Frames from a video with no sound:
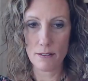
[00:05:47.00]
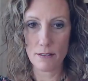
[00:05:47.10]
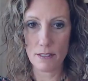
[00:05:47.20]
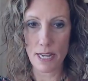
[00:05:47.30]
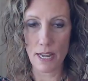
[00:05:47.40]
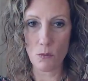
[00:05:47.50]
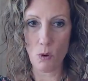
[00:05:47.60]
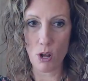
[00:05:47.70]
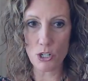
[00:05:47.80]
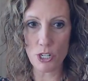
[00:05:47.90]
10
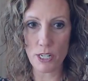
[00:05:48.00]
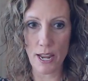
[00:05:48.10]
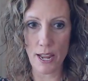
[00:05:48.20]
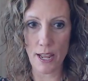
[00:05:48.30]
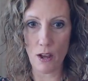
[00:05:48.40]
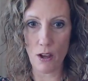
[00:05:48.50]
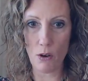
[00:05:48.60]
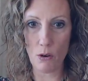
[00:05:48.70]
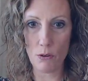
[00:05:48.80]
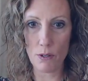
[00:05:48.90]
watching
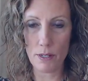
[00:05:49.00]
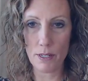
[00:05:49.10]
now.